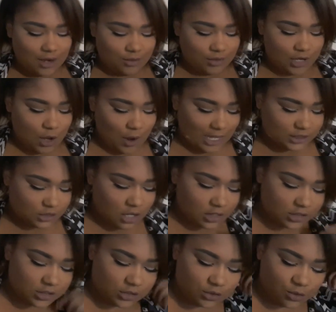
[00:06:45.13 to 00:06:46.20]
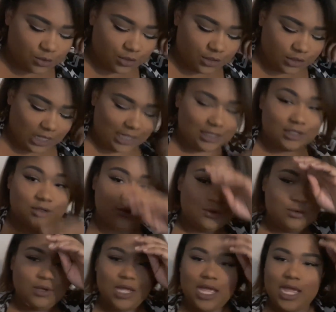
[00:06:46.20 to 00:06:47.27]
I don't know. I saw a tutorial, like
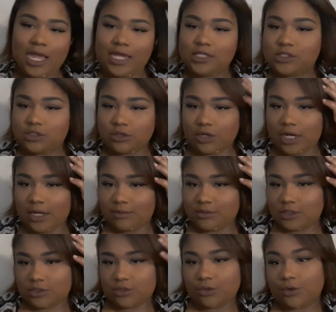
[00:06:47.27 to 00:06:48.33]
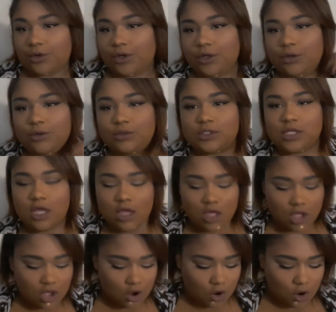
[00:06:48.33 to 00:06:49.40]
little Instagram tutorials
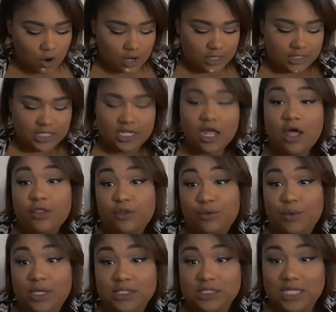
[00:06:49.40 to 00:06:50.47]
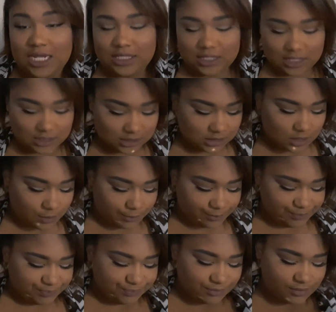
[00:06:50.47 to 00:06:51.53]
on the other ones like this,
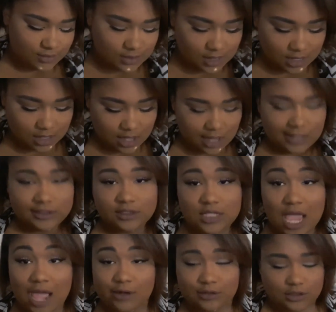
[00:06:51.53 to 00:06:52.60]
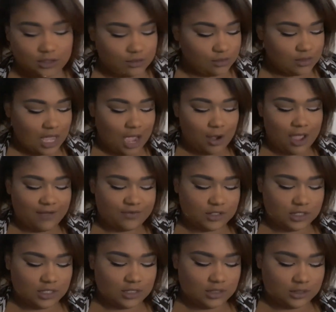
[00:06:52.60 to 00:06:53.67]
so I don't know. I'll
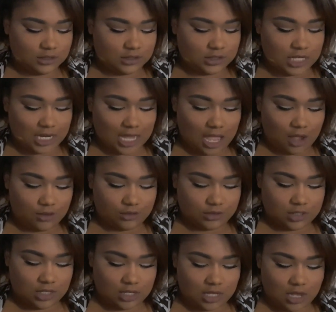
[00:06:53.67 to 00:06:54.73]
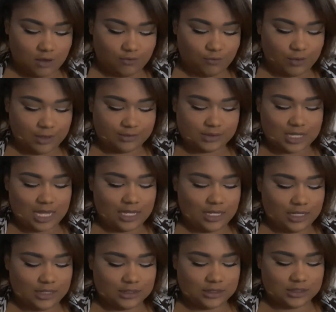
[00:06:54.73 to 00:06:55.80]
have to check out the ELF
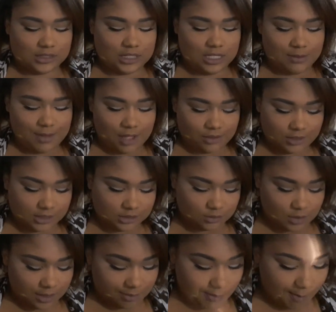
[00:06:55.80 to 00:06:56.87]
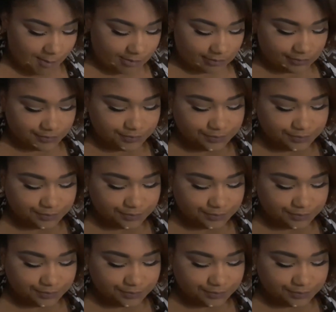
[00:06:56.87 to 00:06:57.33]
website and see about this one.